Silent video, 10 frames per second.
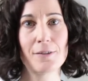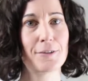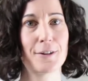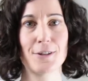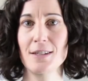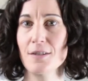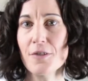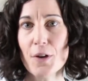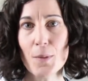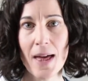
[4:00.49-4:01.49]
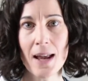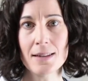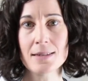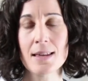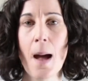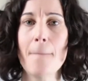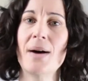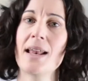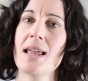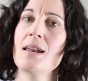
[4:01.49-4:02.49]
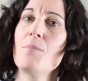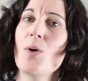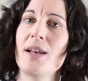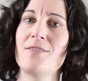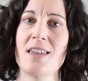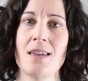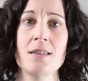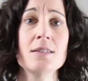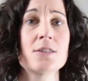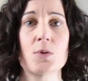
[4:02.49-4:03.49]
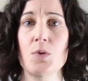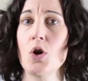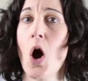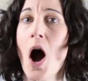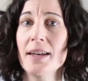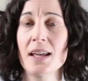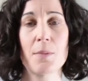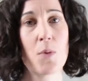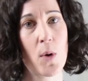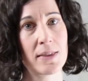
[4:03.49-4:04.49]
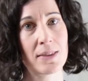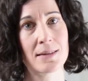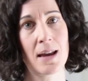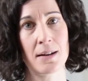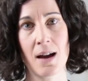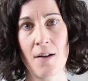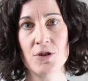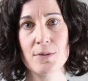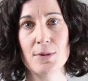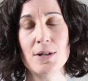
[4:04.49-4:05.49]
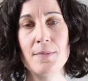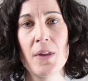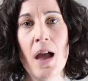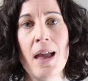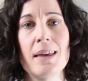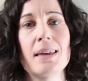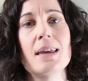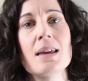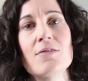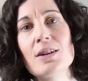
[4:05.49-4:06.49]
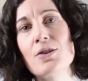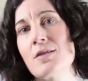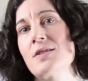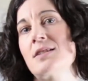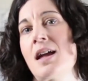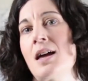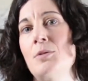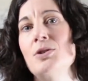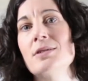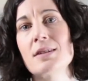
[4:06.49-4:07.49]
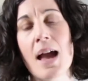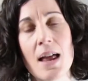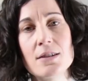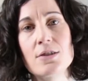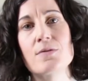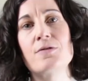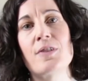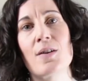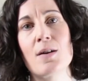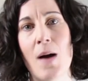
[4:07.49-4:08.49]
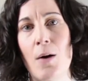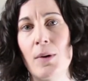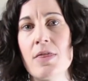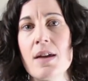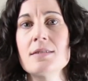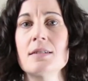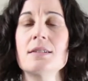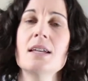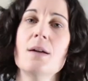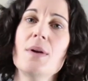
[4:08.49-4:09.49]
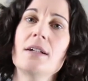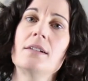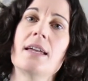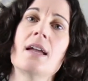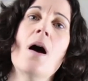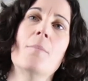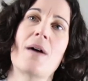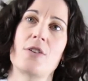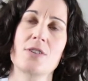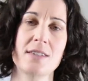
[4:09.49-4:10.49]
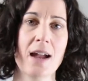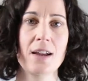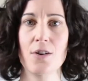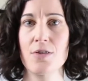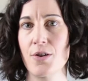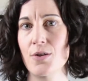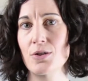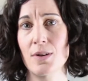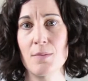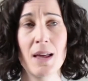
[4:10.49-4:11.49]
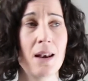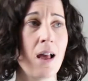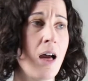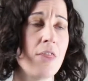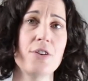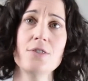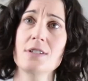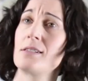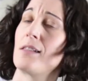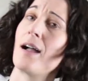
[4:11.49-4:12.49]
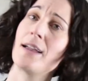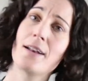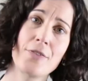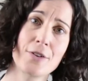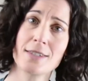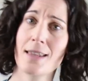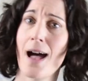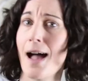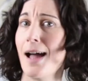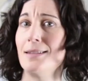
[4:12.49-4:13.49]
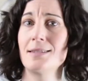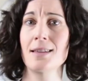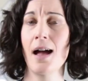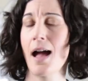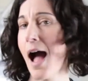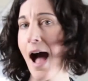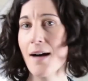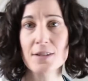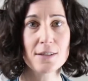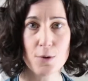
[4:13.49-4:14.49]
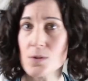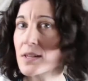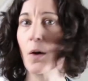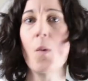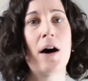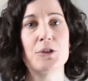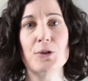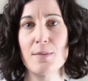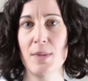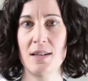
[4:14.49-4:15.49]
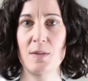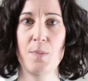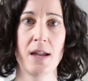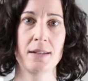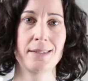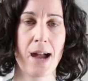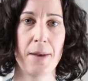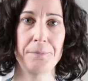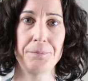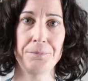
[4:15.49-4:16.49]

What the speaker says: for just a few minutes, but in a point of ease, so not in a point that's uncomfortable. Even nervous animals tend to do very well with this, and typically by their second or third treatment, they're just lying on their sides, half snoozing while treatment is being done.